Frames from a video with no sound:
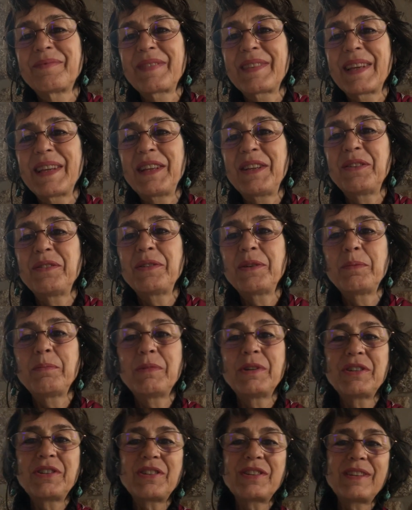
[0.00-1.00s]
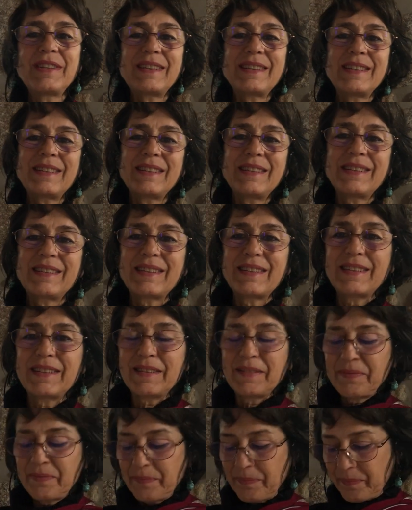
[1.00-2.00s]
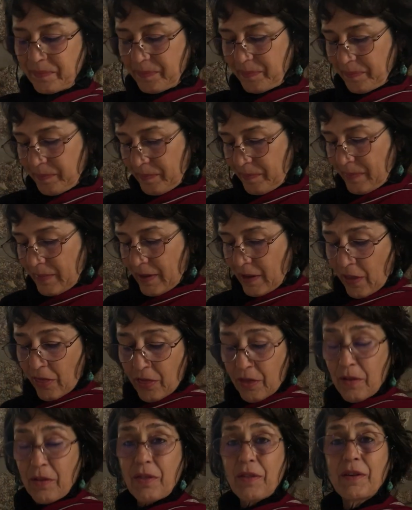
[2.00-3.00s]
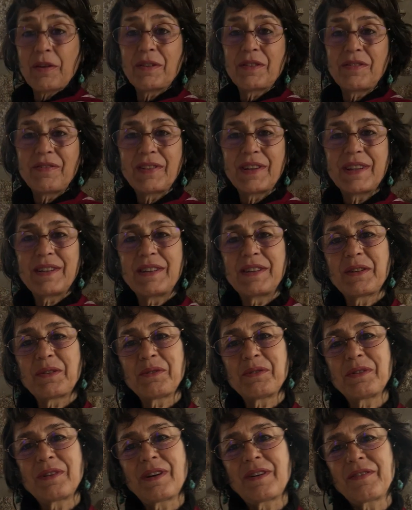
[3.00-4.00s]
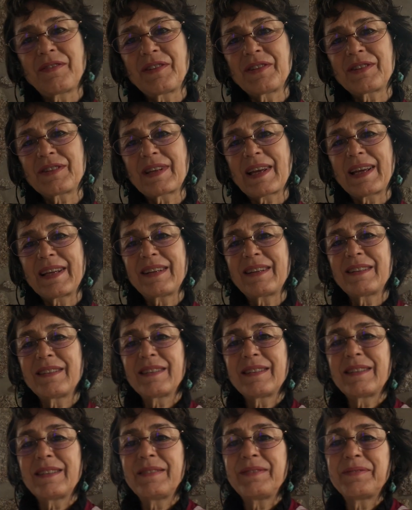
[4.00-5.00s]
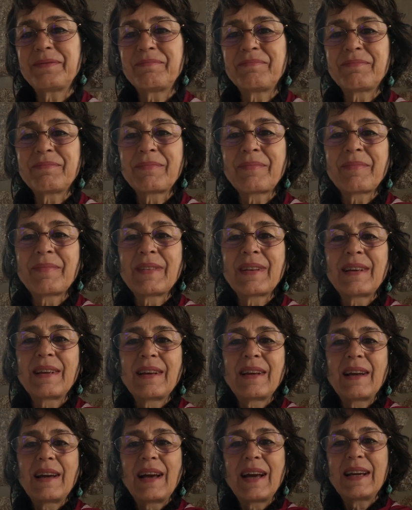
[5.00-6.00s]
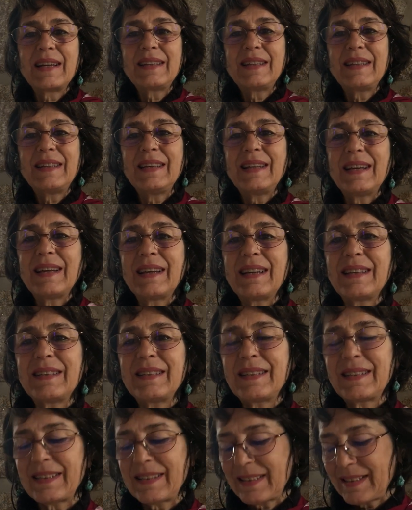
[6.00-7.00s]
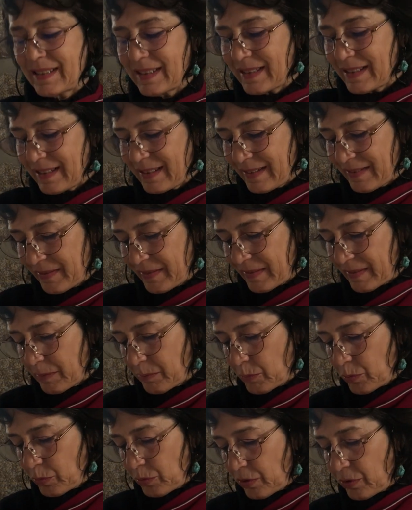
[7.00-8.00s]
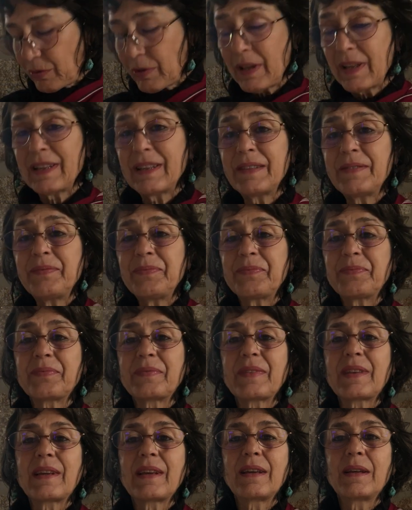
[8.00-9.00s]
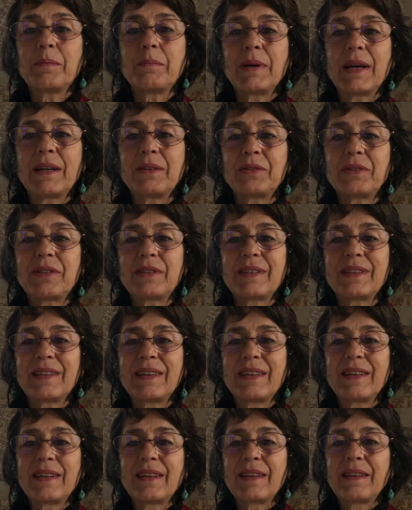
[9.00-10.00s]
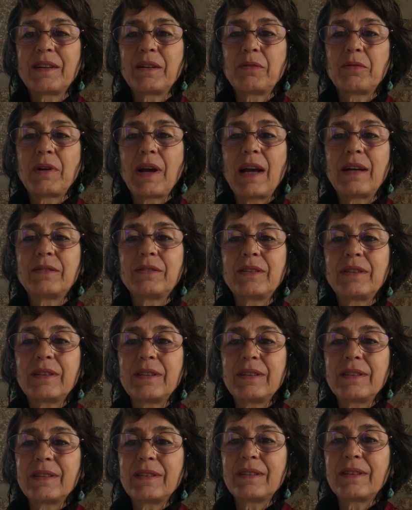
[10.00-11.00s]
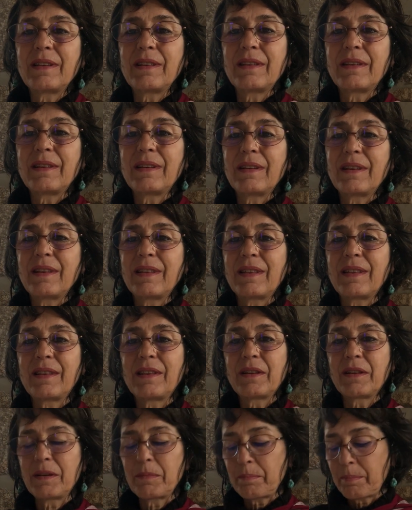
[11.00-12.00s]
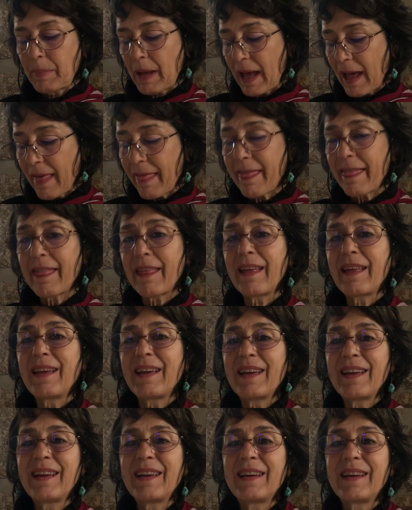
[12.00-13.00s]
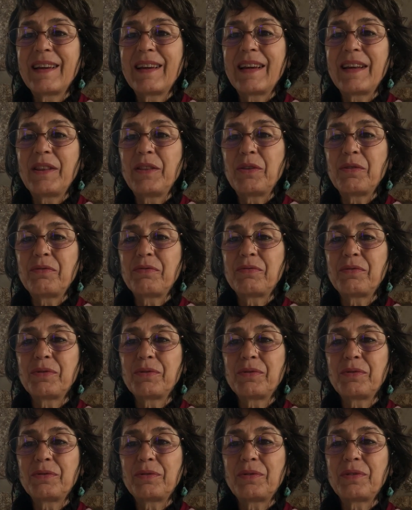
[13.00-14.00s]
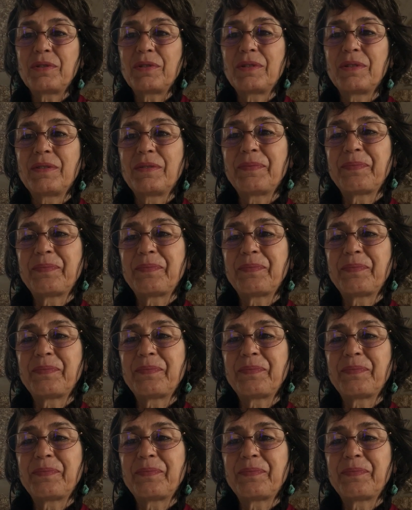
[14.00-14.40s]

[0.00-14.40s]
Thank you very much. This is the third video of the cycle IDS Mudra about the ground, the path, and the fruit.